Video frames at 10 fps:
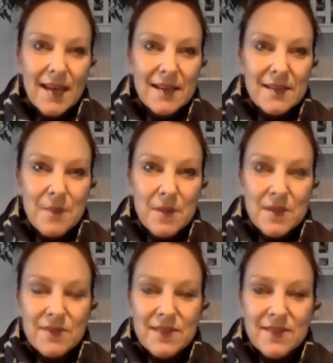because most
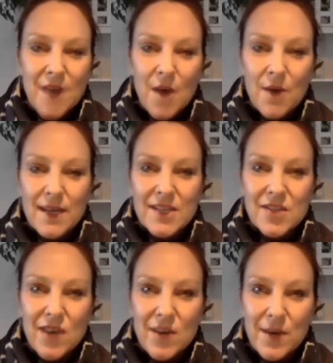of us hone in
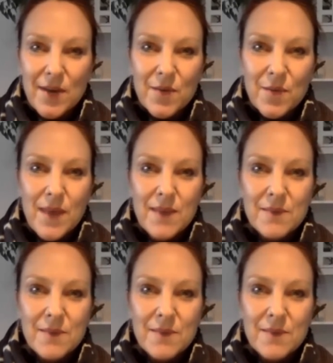straight away on the weather,